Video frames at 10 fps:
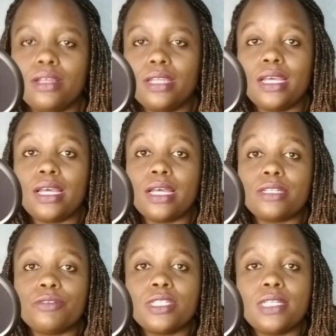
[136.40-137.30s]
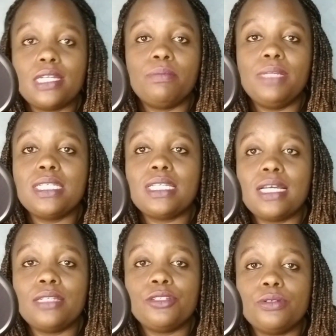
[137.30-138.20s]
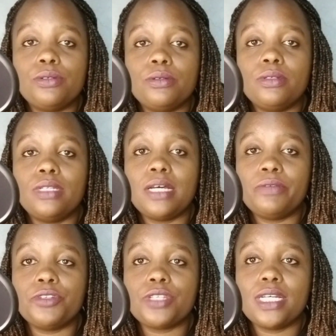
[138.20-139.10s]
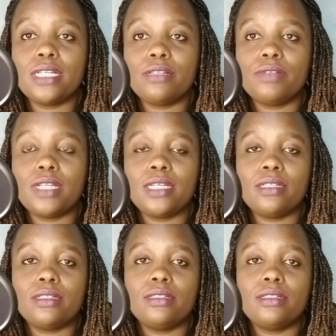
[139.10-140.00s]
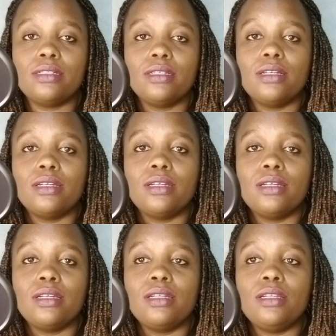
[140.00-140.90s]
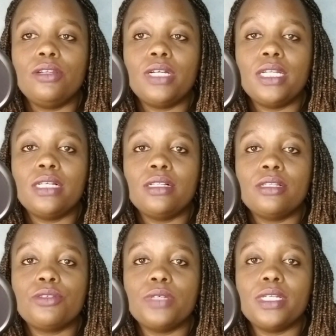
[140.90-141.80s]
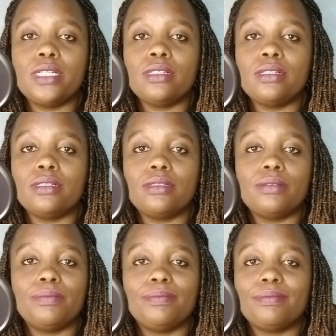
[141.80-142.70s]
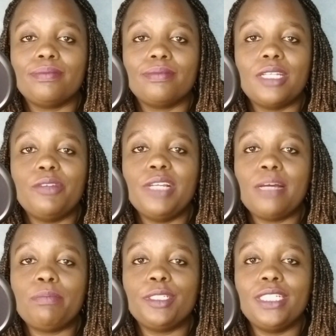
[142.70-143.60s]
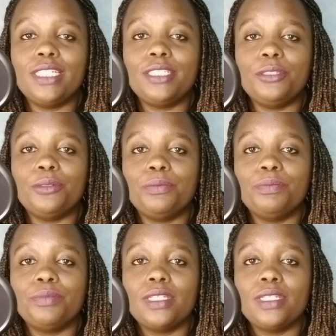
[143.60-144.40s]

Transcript: Yeah, as I was saying, please learn to love yourself. Like, no one else will appreciate you.